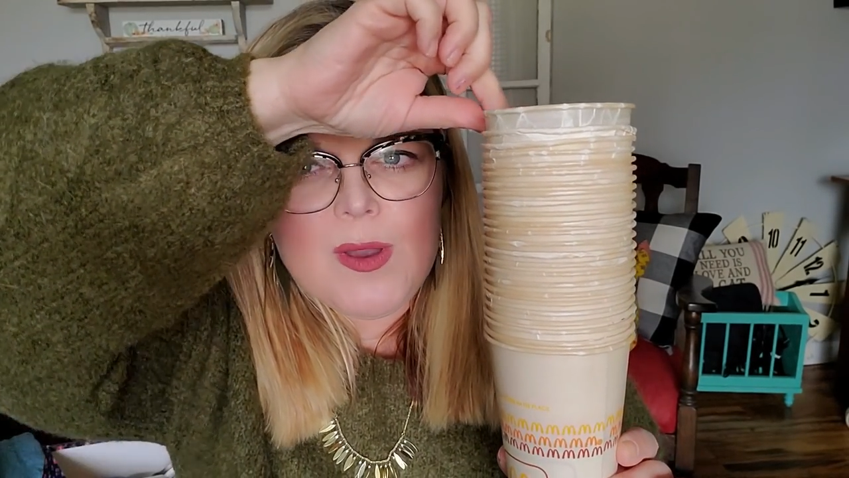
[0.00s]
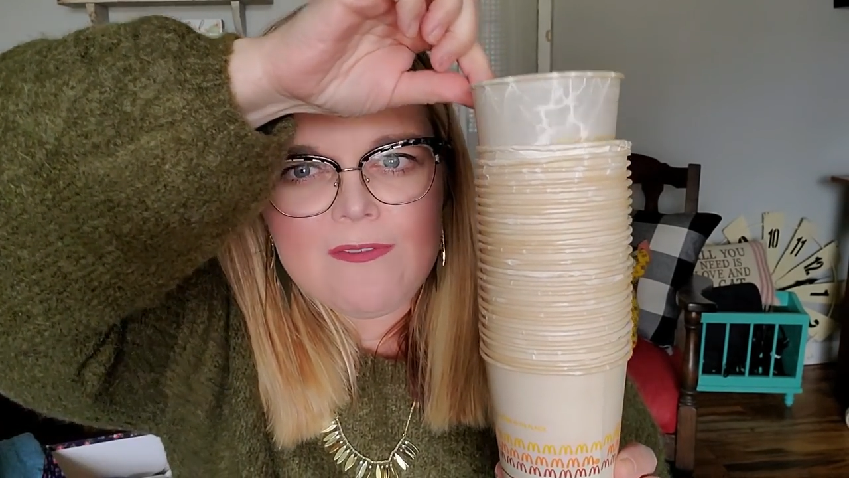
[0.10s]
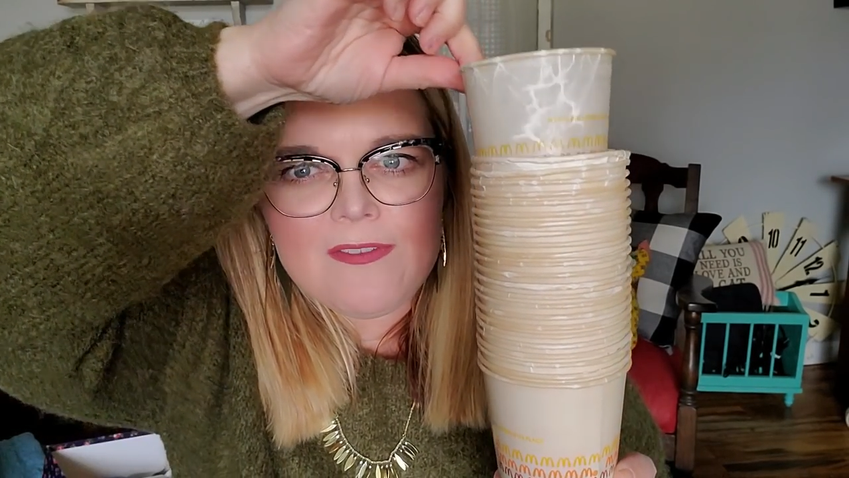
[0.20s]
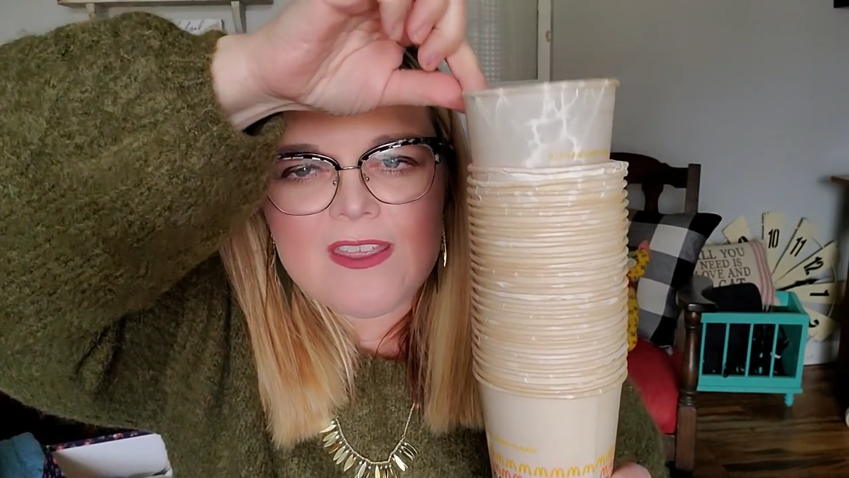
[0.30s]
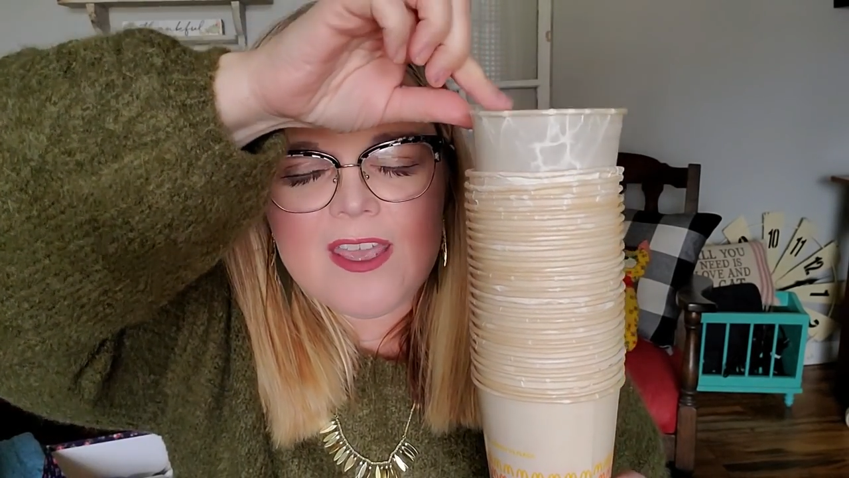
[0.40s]

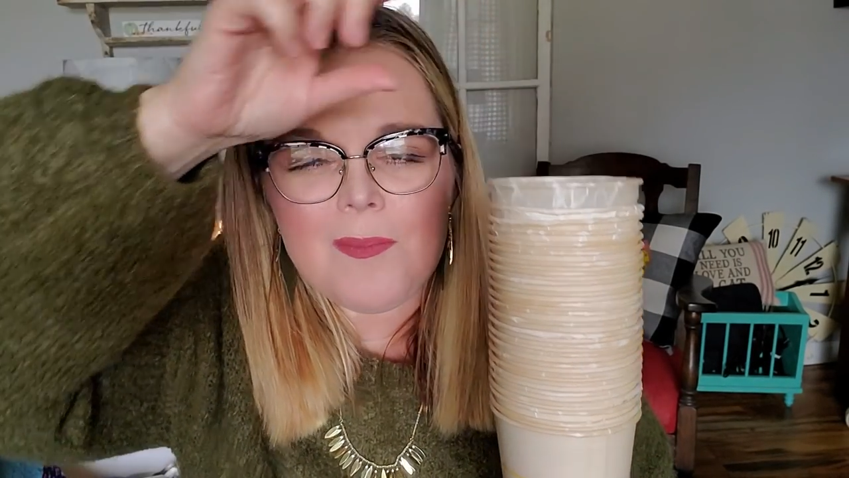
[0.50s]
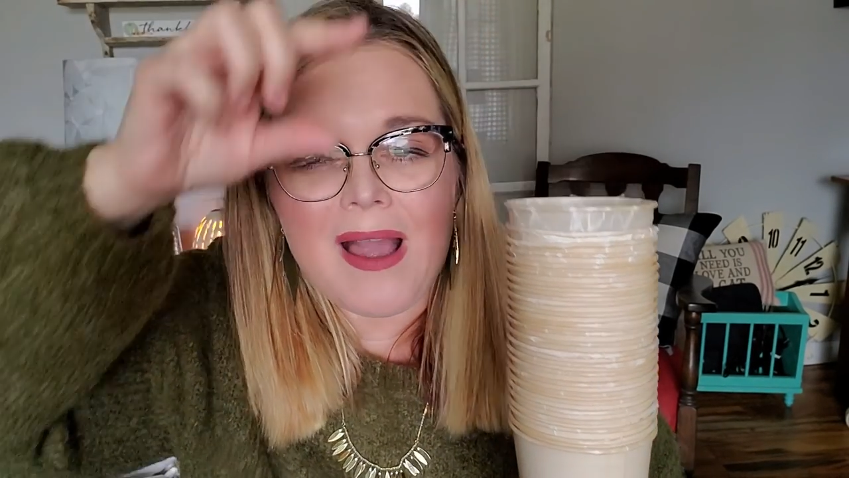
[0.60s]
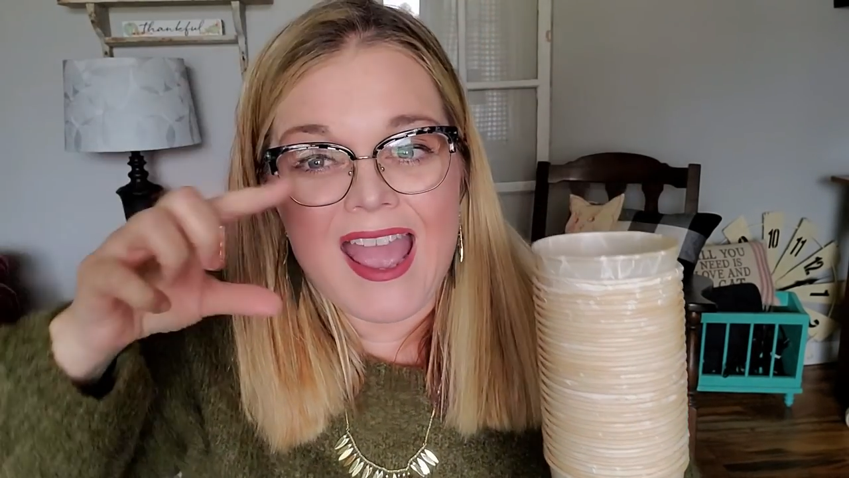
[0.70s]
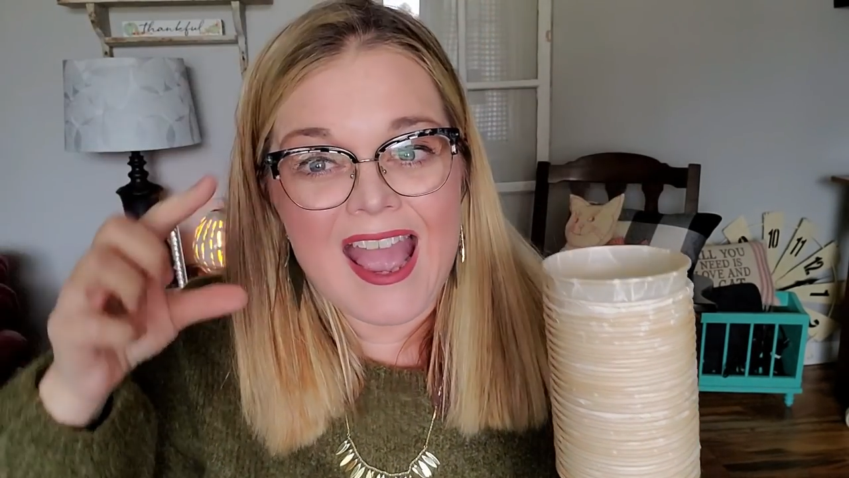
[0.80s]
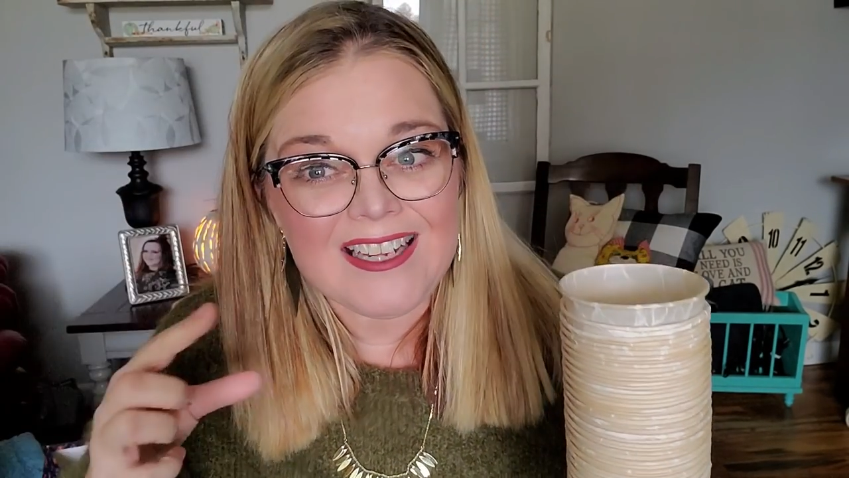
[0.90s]
of them,
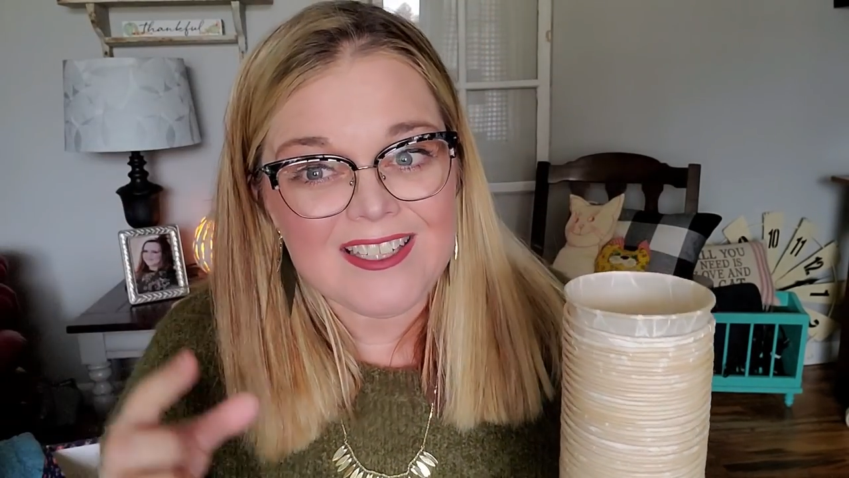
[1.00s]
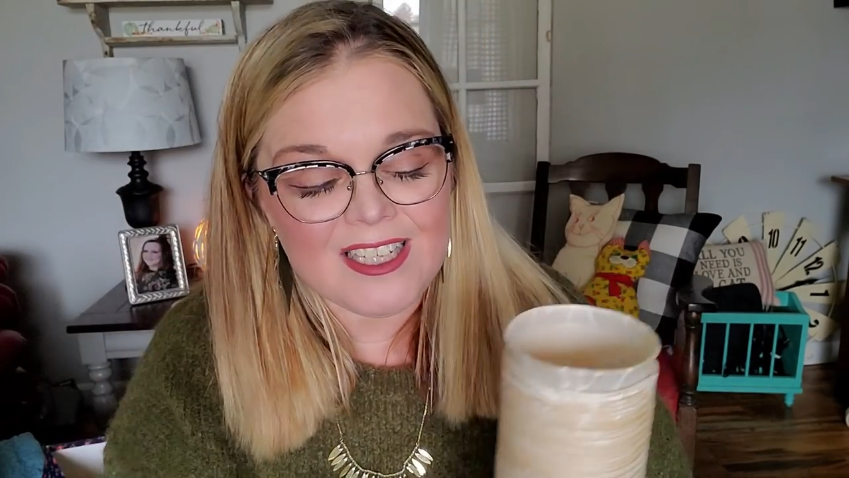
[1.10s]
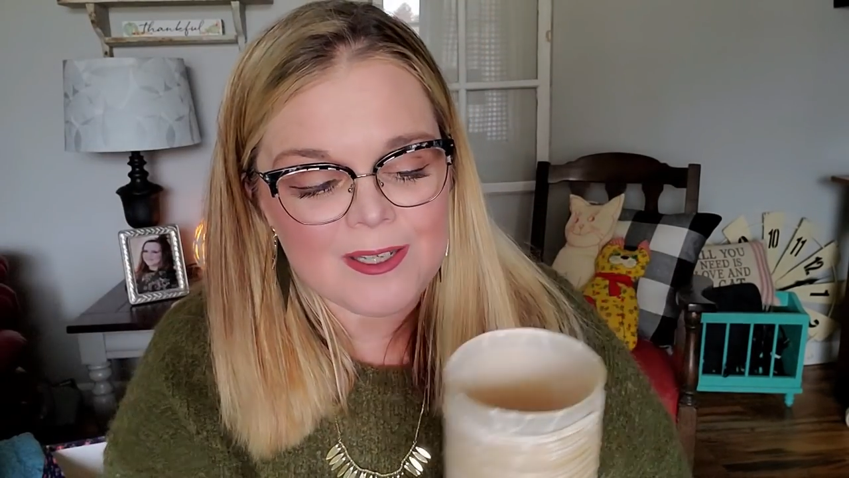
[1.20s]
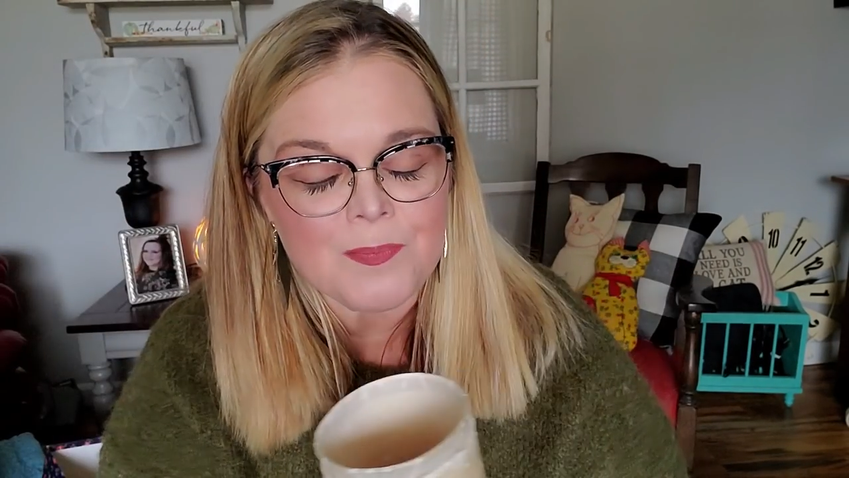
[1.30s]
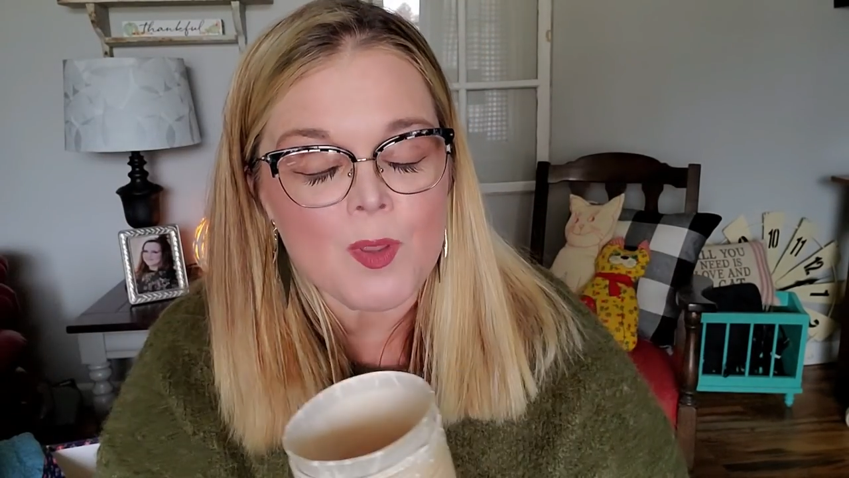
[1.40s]
I had
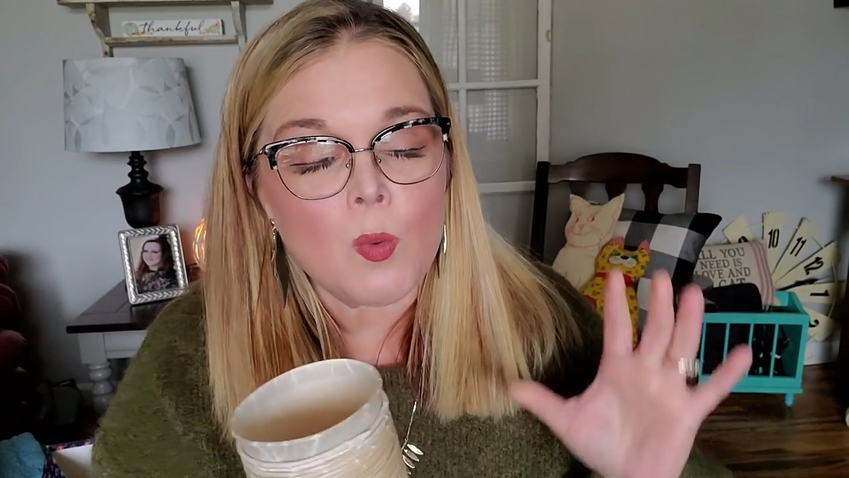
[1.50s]
to,